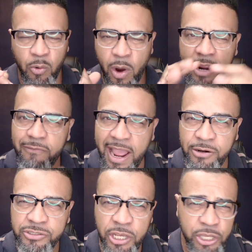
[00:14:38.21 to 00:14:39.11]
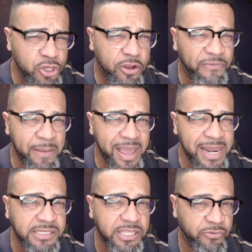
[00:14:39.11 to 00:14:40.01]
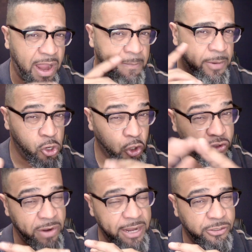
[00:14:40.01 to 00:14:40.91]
I am Juan Granos. You can find me on Instagram, Los